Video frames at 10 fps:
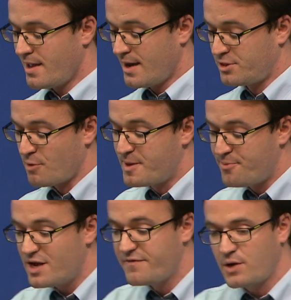And so
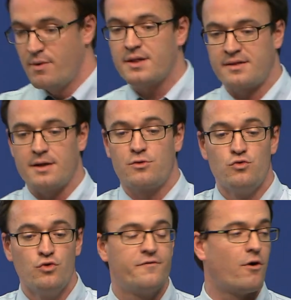people everywhere start to
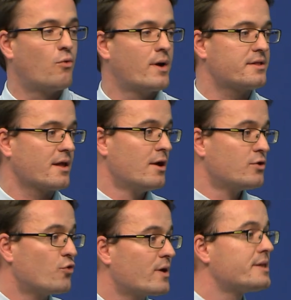look for ways
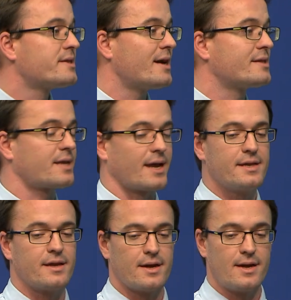to restart
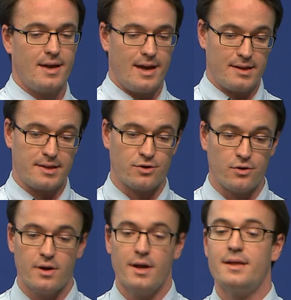trade, and
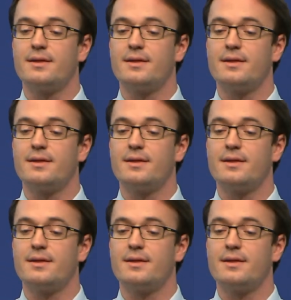so